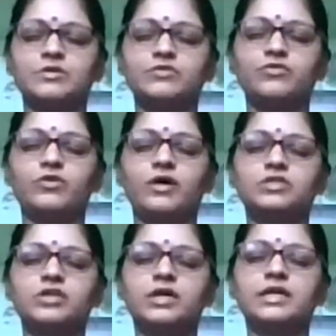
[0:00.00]
If you are
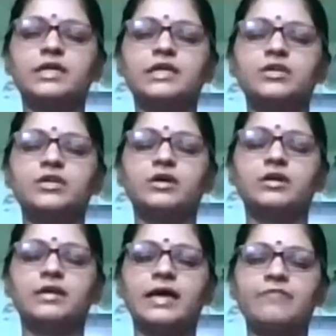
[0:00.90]
jerky in your
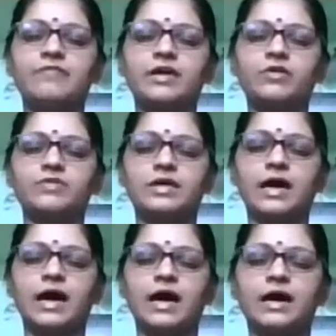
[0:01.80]
driving of the
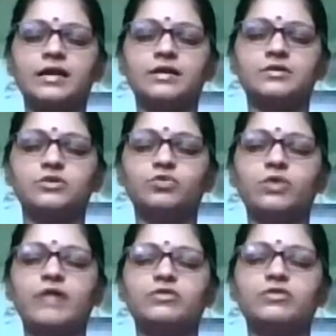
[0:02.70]
car, you
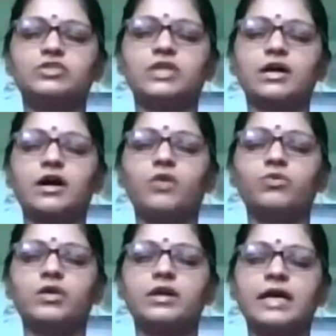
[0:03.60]
have to check how
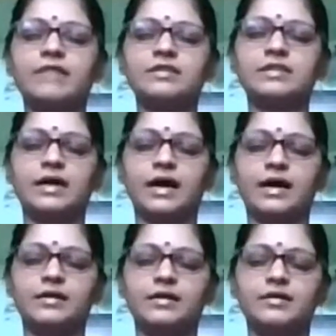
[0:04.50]
you are driving the
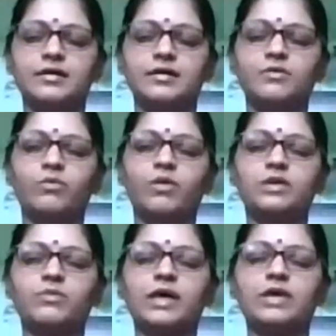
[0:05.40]
car,
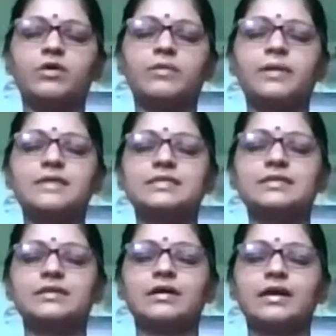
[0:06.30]
what way you are
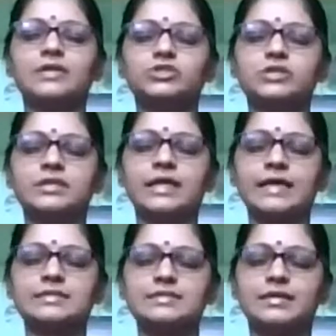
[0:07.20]
placing the clutch and the
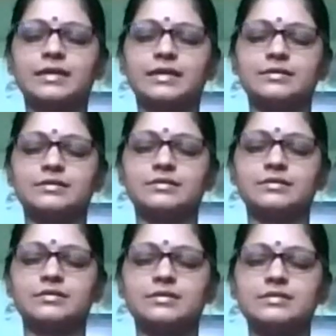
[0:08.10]
accelerator.
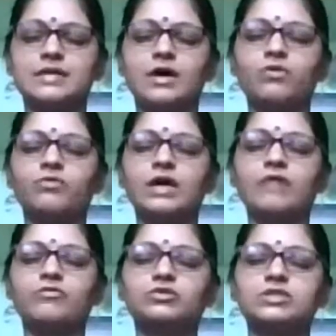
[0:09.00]
This is how we
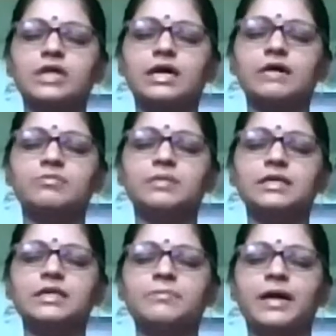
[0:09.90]
have to check our
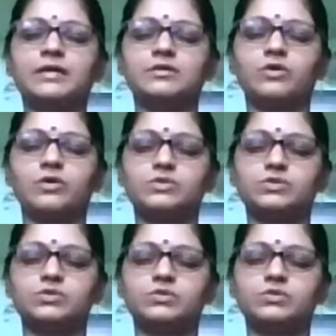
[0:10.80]
breathing pattern also.